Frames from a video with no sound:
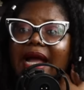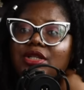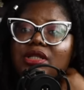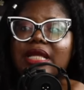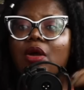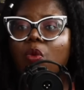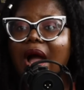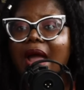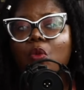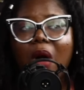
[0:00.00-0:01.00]
I just think
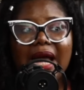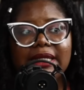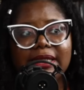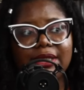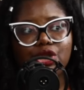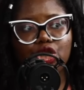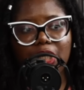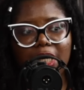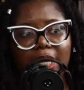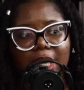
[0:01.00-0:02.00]
why? Why didn't
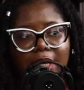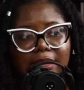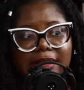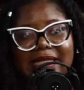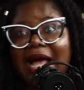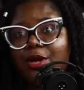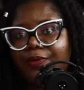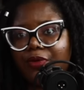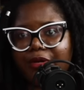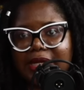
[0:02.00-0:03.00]
she stand
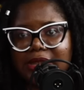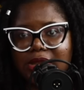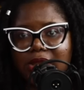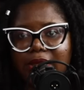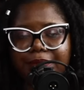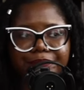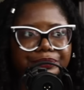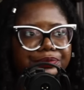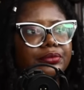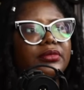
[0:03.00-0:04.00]
up for Cressida?
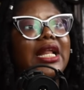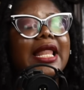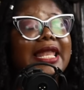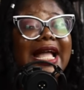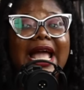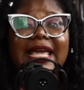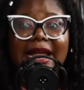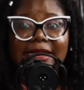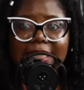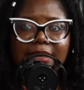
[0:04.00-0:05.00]
Like I
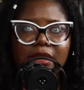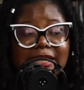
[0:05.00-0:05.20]
get it.